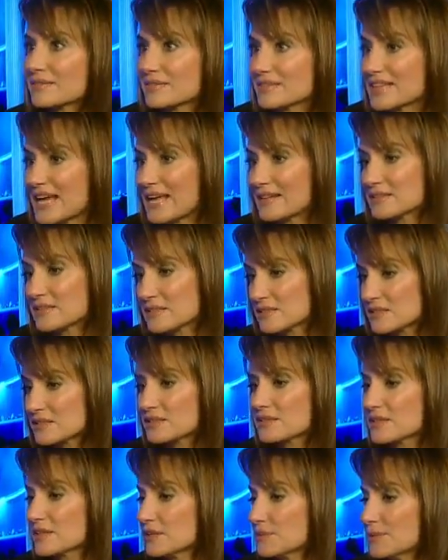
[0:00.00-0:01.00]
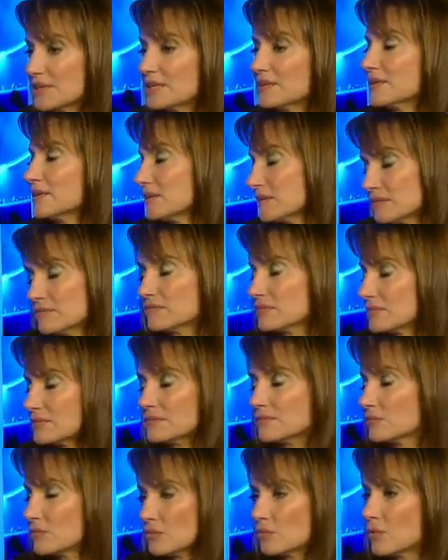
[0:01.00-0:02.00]
That's going to be
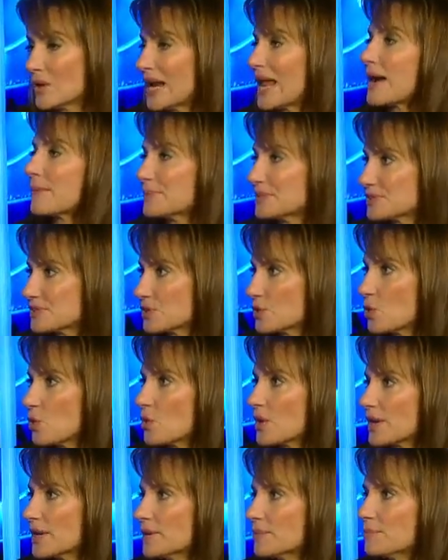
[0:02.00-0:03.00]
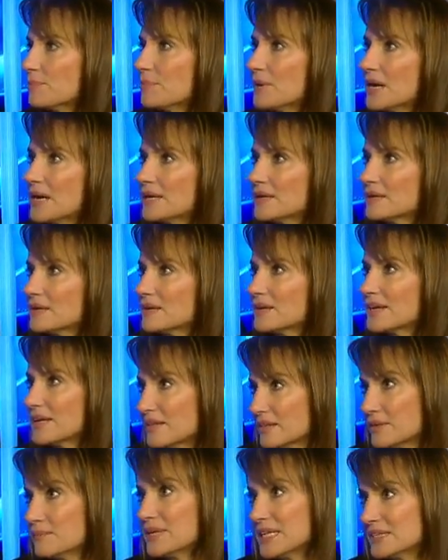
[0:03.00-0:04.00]
what happens in court. But in
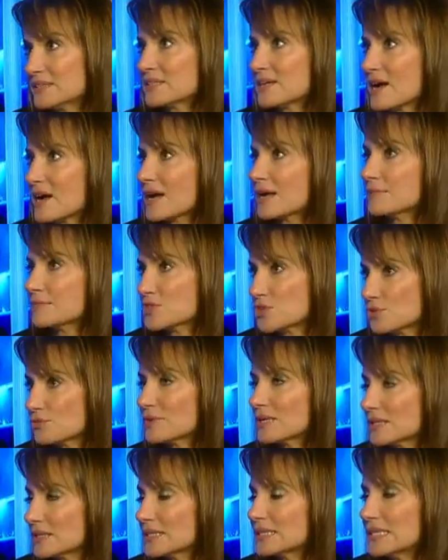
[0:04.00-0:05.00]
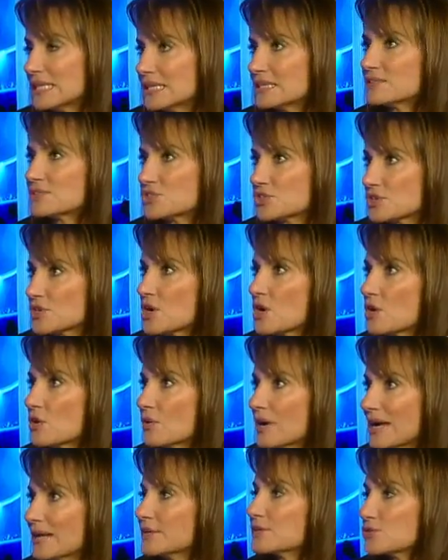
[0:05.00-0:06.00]
the meantime, she really needs to go
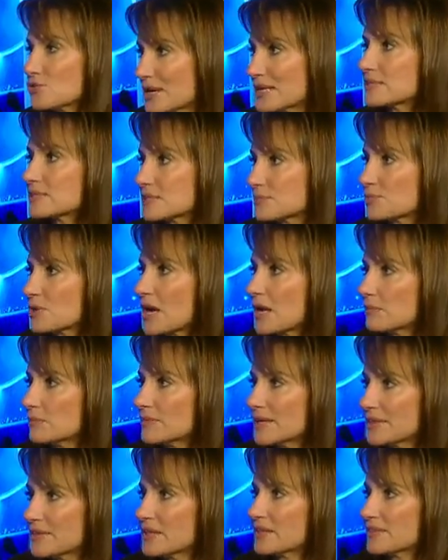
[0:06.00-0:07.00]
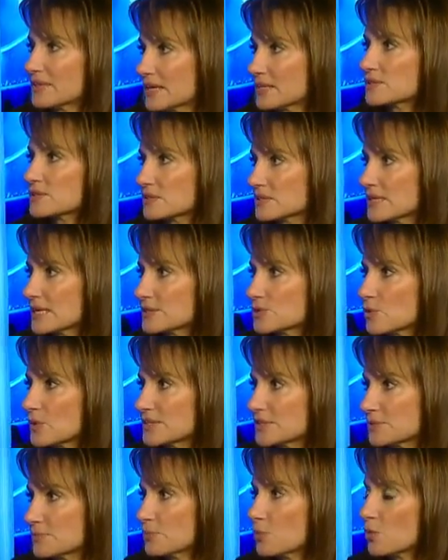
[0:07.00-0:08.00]
and address the problem. I think that's what's
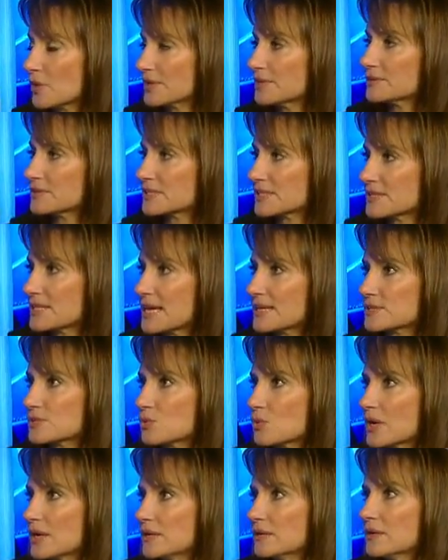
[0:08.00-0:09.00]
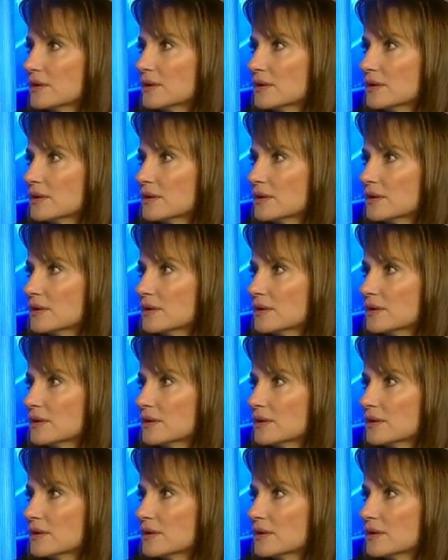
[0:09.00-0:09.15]
important, and that's what